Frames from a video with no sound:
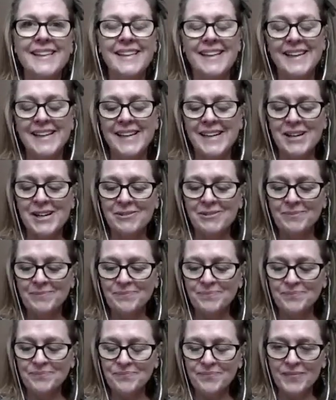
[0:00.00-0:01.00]

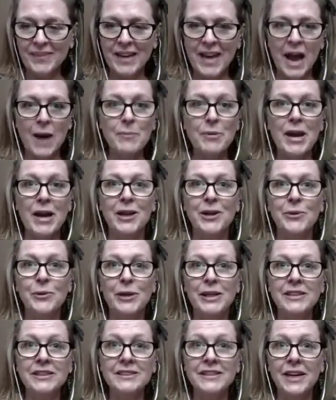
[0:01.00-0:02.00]
Um, happy
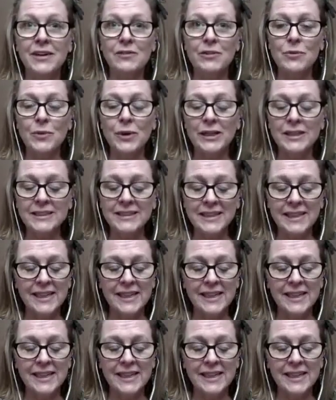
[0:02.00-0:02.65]
Halloween to everyone.